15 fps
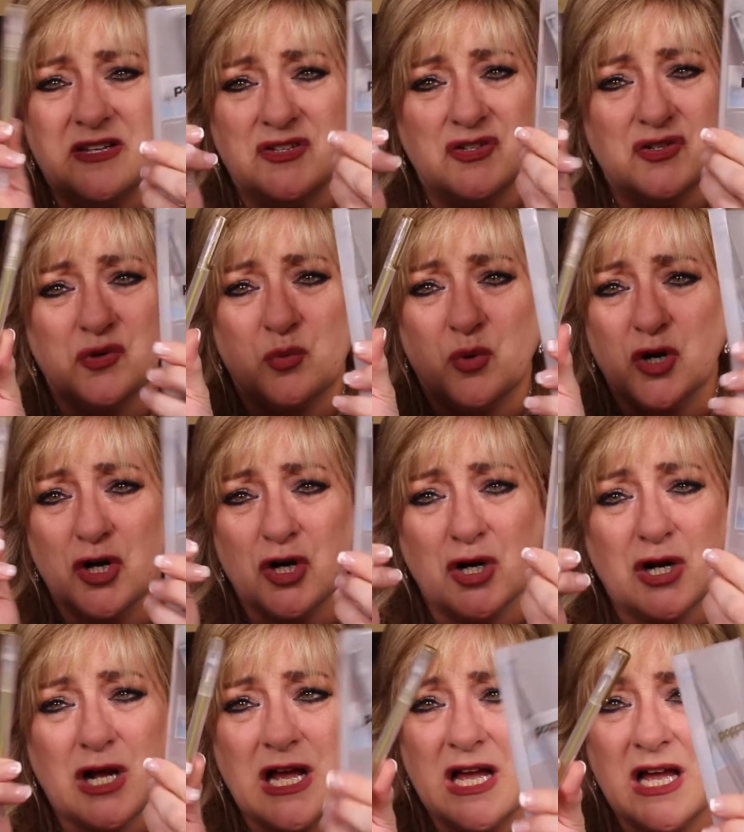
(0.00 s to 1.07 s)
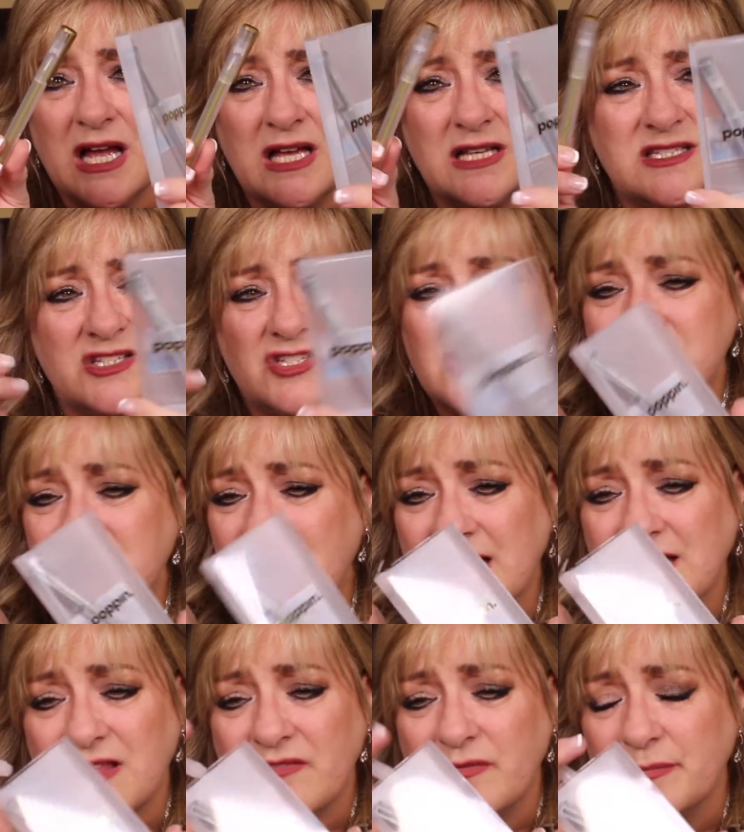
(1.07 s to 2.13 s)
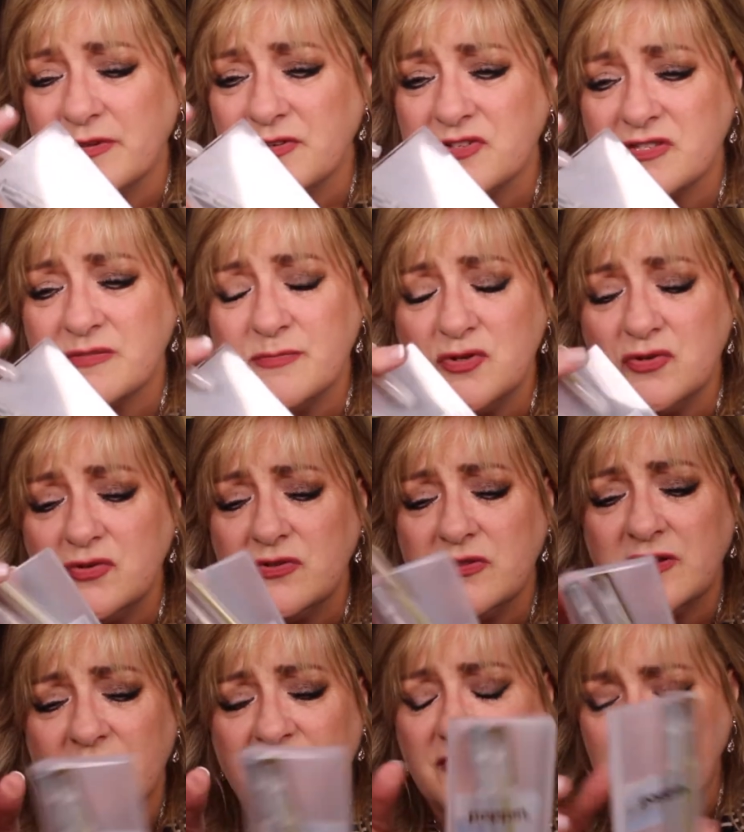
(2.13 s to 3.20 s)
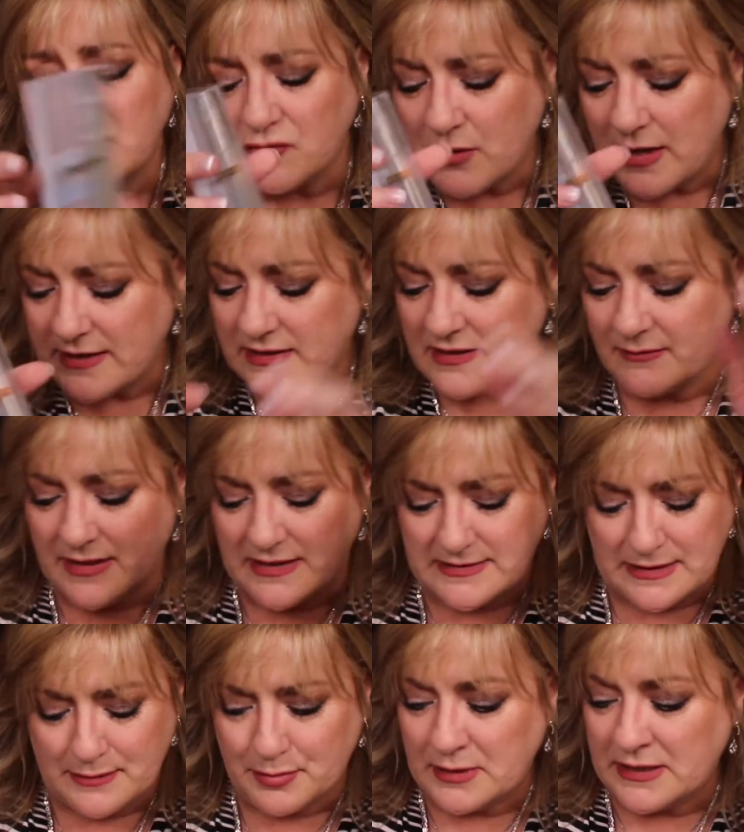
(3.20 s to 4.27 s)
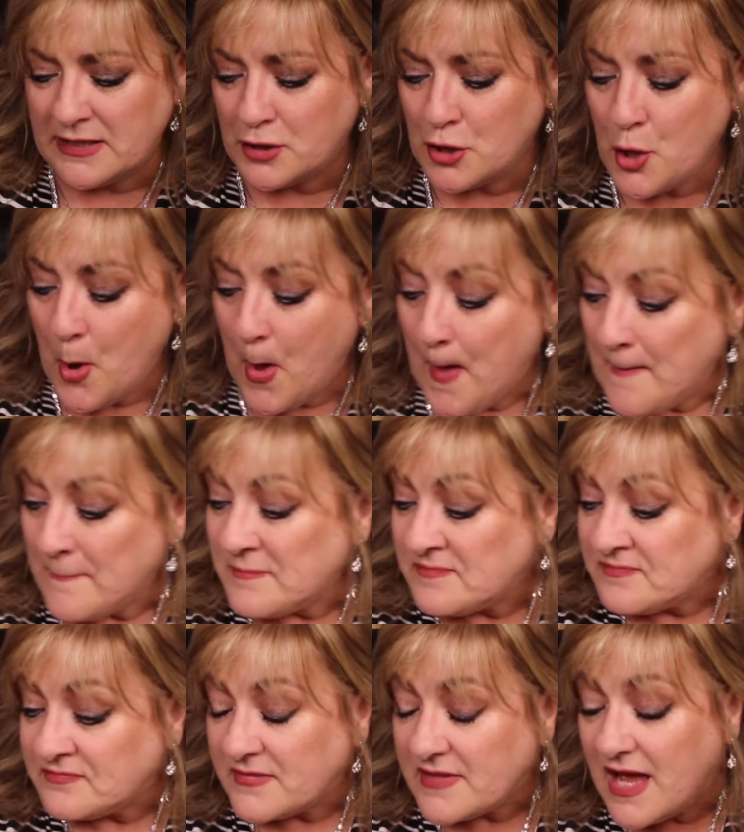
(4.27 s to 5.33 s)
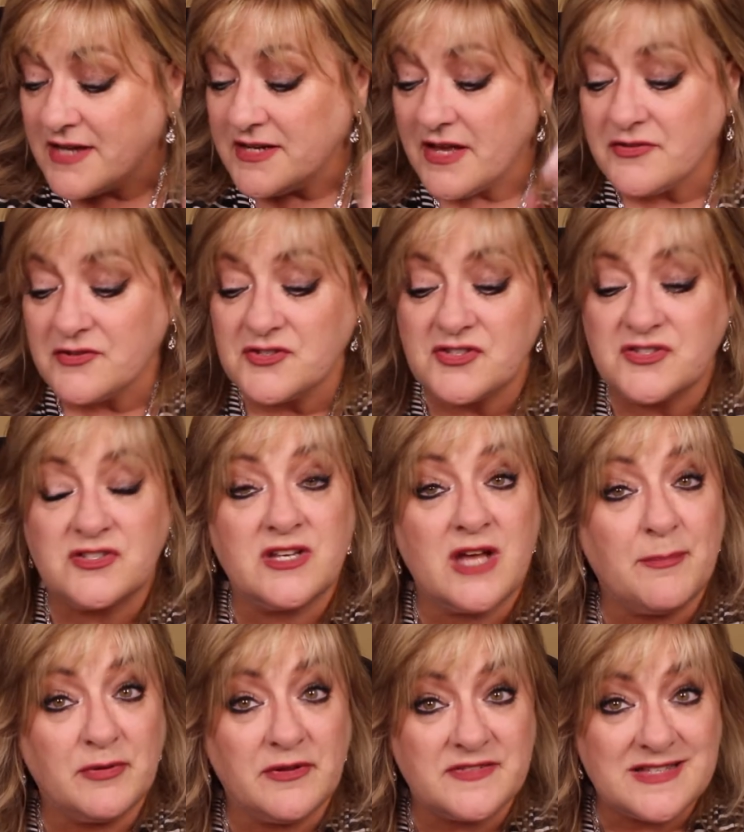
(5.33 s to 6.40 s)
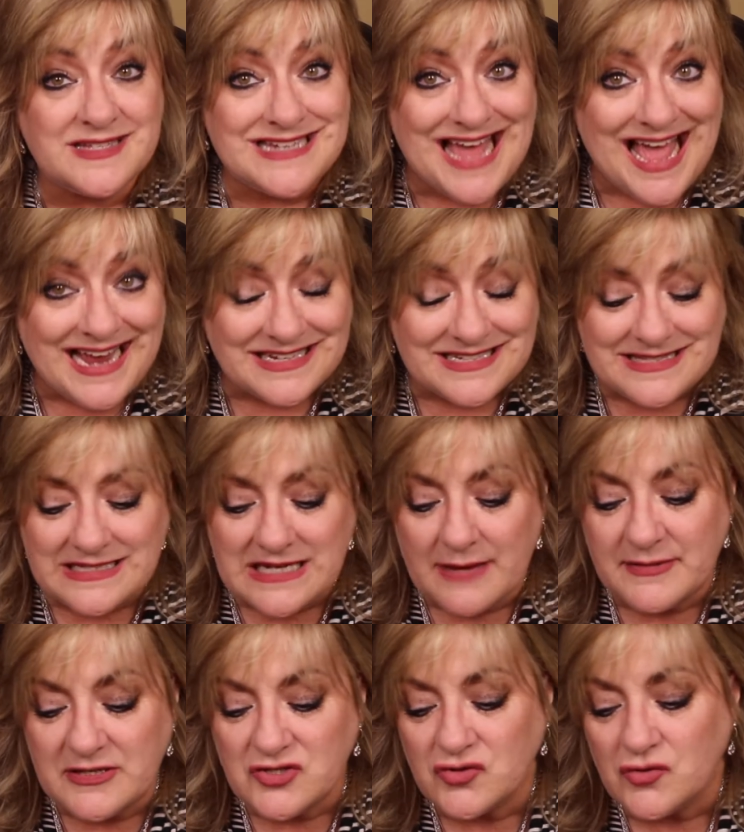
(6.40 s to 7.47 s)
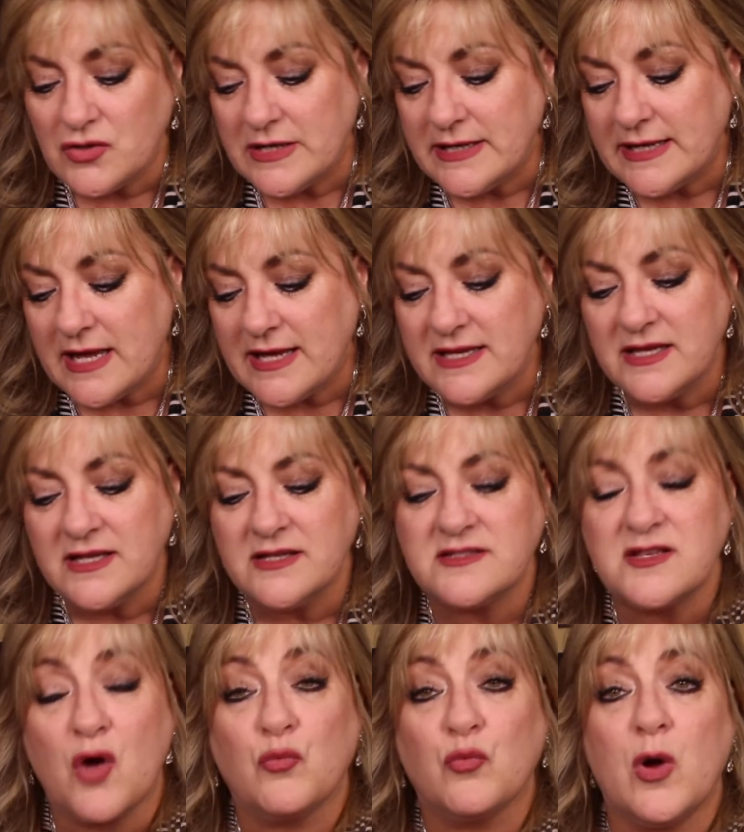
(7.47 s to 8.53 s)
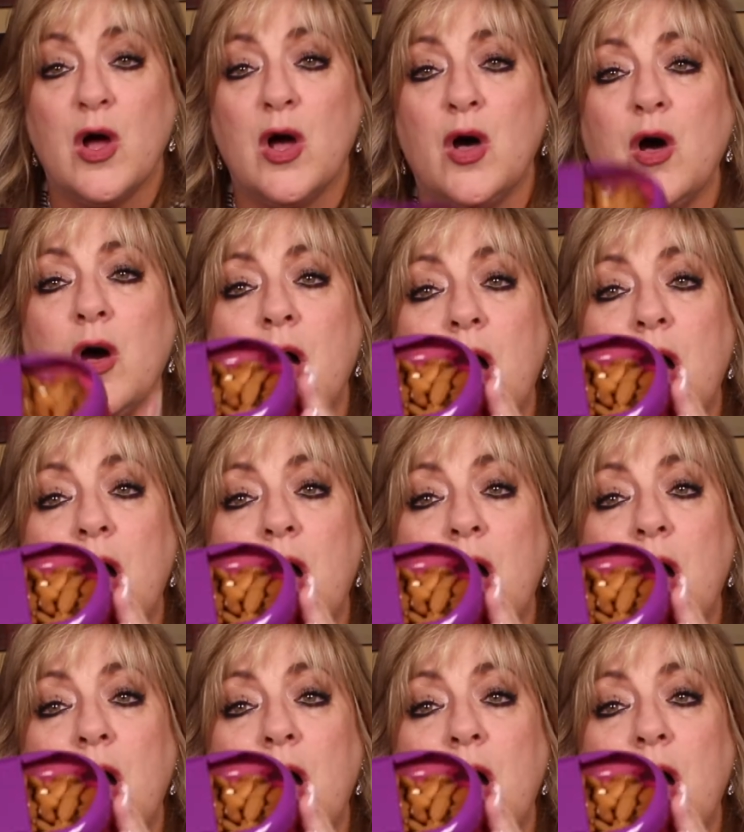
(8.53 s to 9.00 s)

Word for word: to do your work. It's just, I love them. They're smooth. They're fun to write in in my day planner. Another couple of snacks that I'm enjoying is raw